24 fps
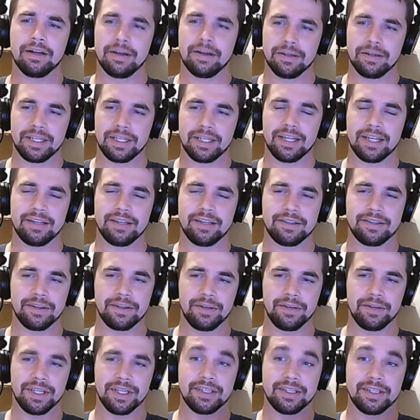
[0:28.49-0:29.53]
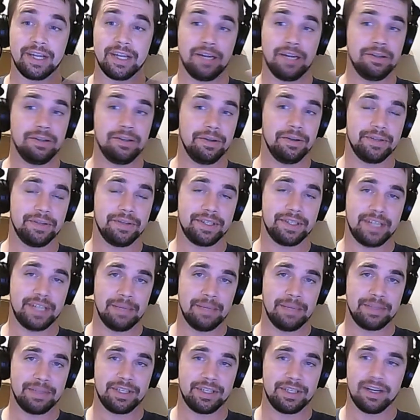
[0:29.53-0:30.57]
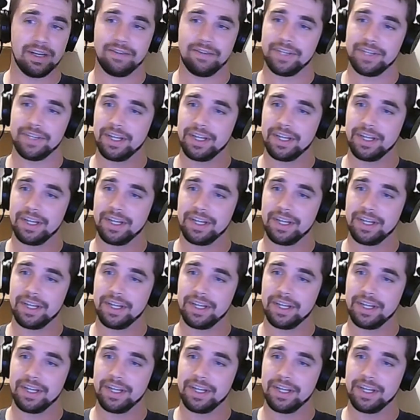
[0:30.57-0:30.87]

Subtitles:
Okay, so you download the same stuff.